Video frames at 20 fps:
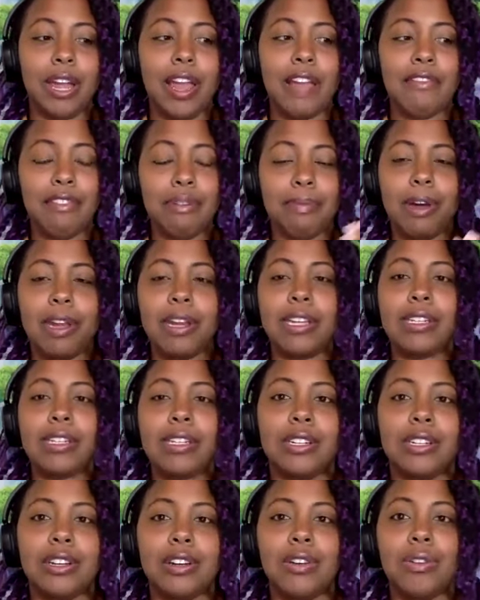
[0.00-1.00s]
everybody
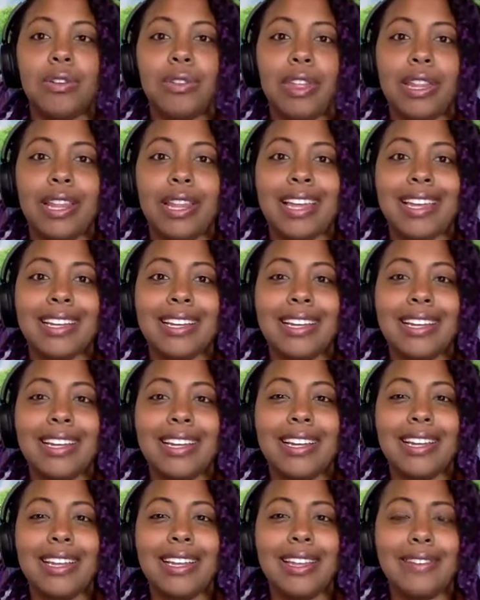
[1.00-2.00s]
to know that like
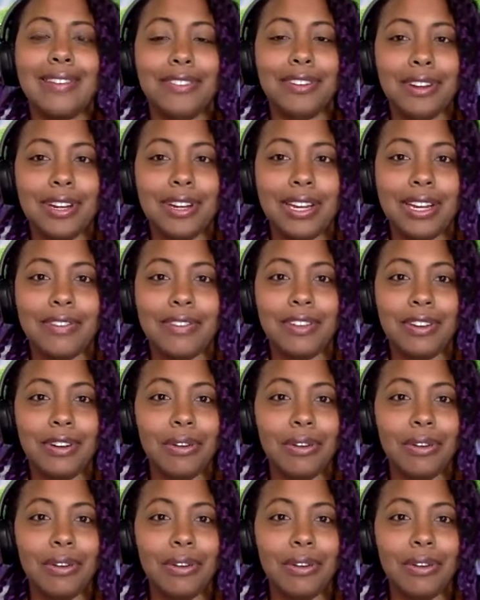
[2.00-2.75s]
if you're if you